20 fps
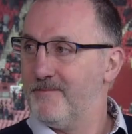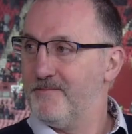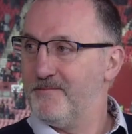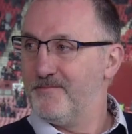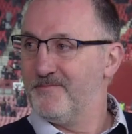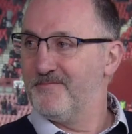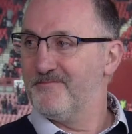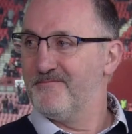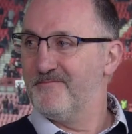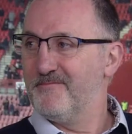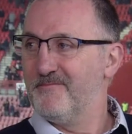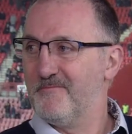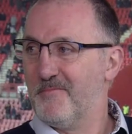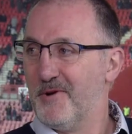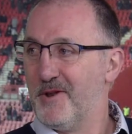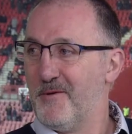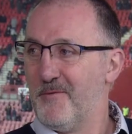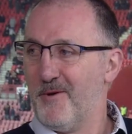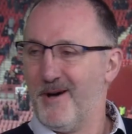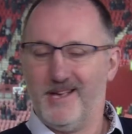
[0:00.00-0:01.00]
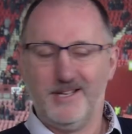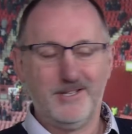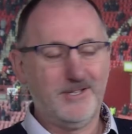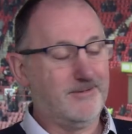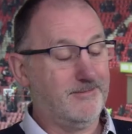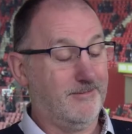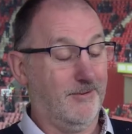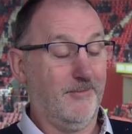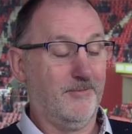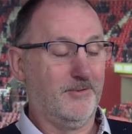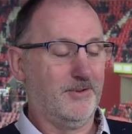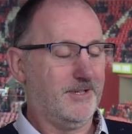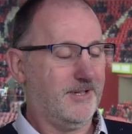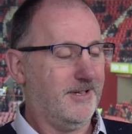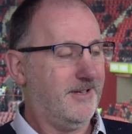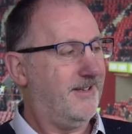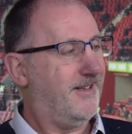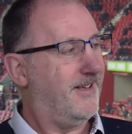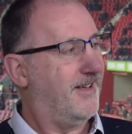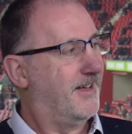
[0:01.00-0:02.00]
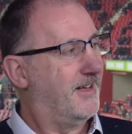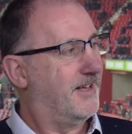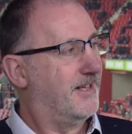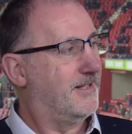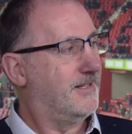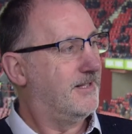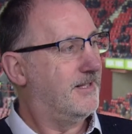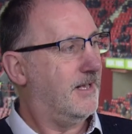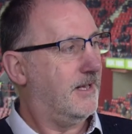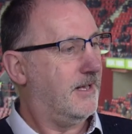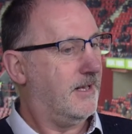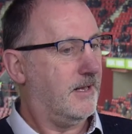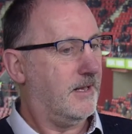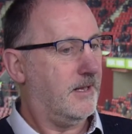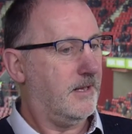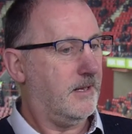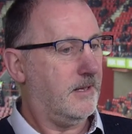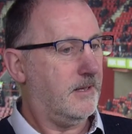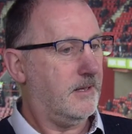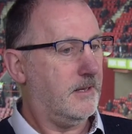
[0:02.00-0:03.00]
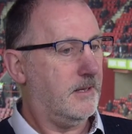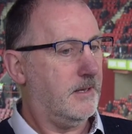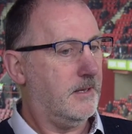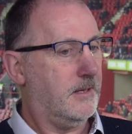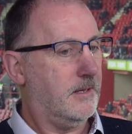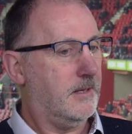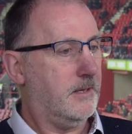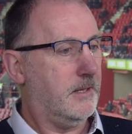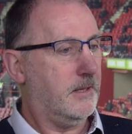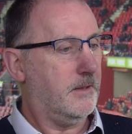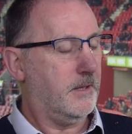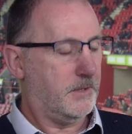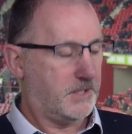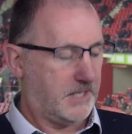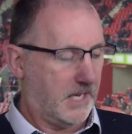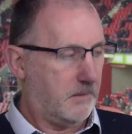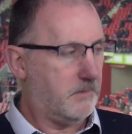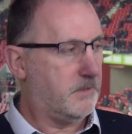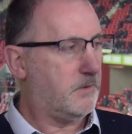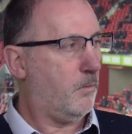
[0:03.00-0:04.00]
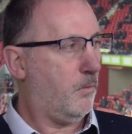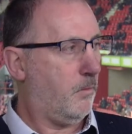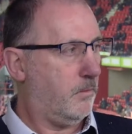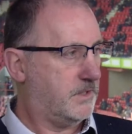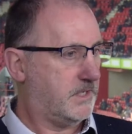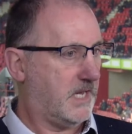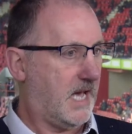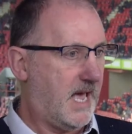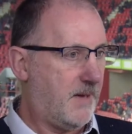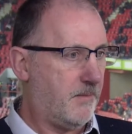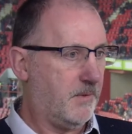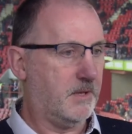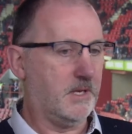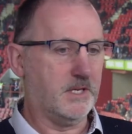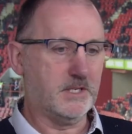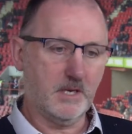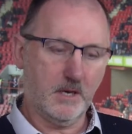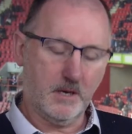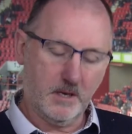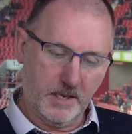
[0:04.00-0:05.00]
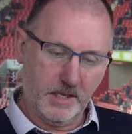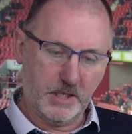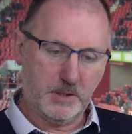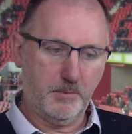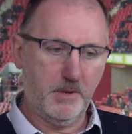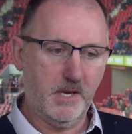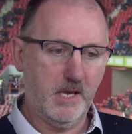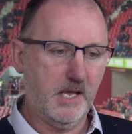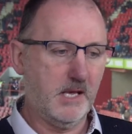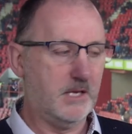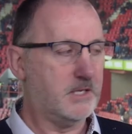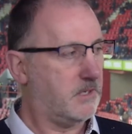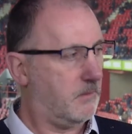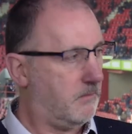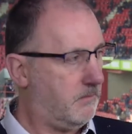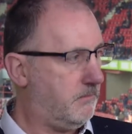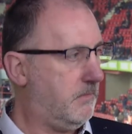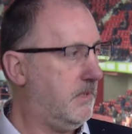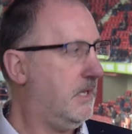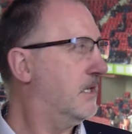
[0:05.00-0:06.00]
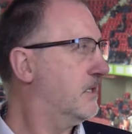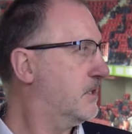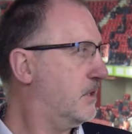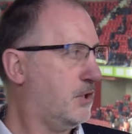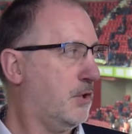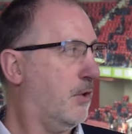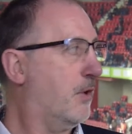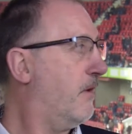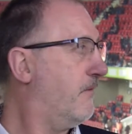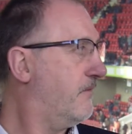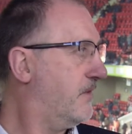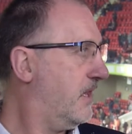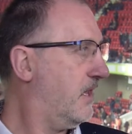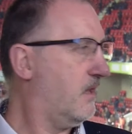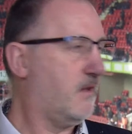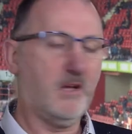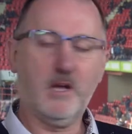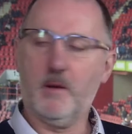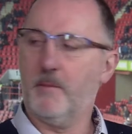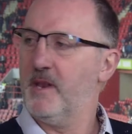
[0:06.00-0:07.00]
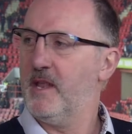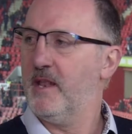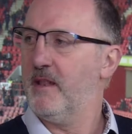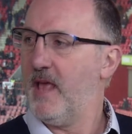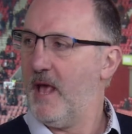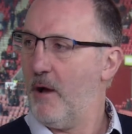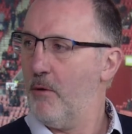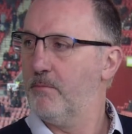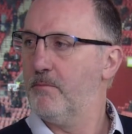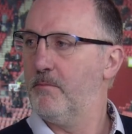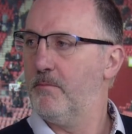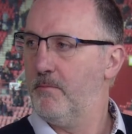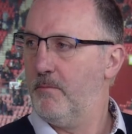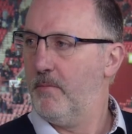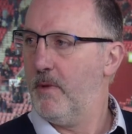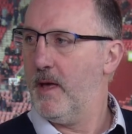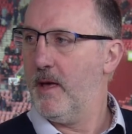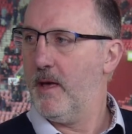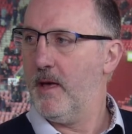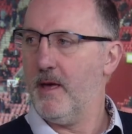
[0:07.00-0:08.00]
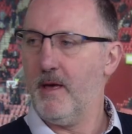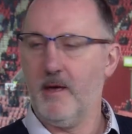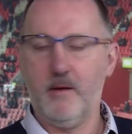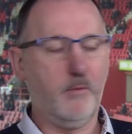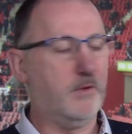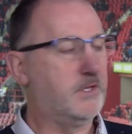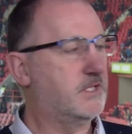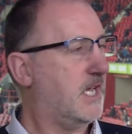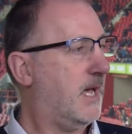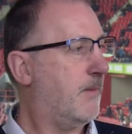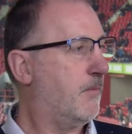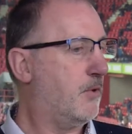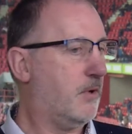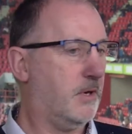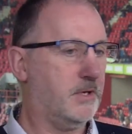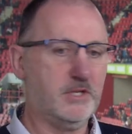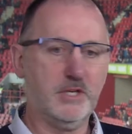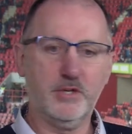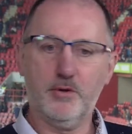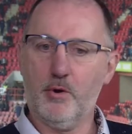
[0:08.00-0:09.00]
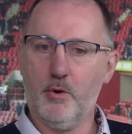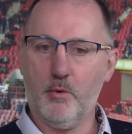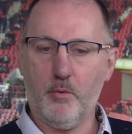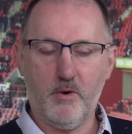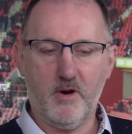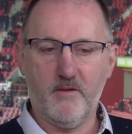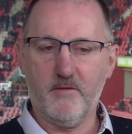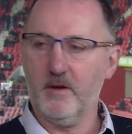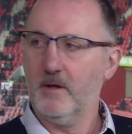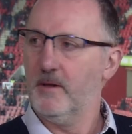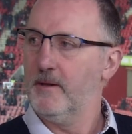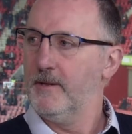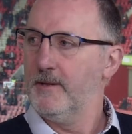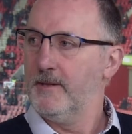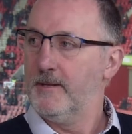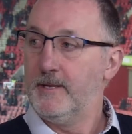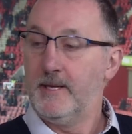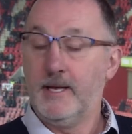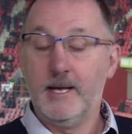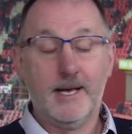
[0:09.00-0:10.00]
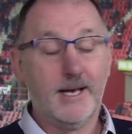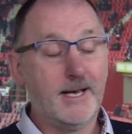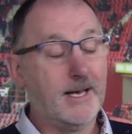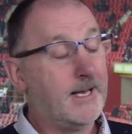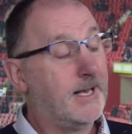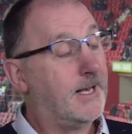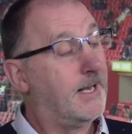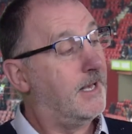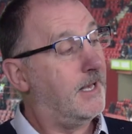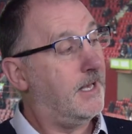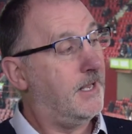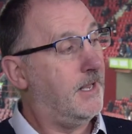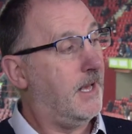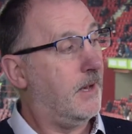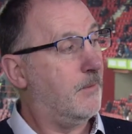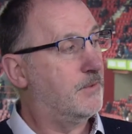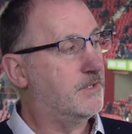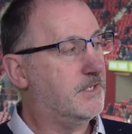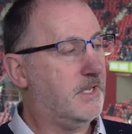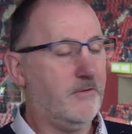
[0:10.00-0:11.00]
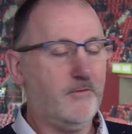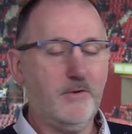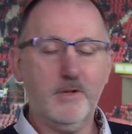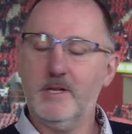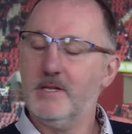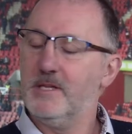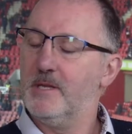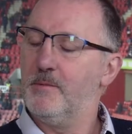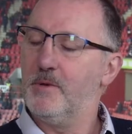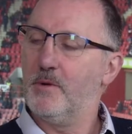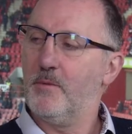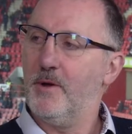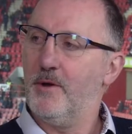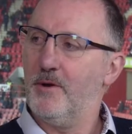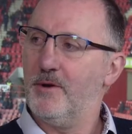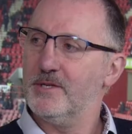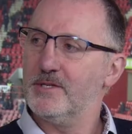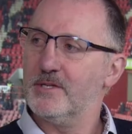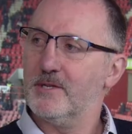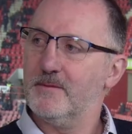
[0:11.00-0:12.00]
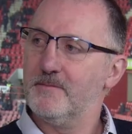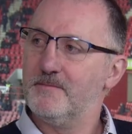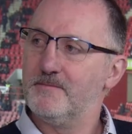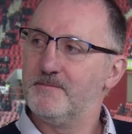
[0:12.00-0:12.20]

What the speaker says: bit, money-wise, obviously. And they signed Simon as an experience and me as sort of to come in and help when Simon got injured or whatever. And that was it, really, to be quite honest.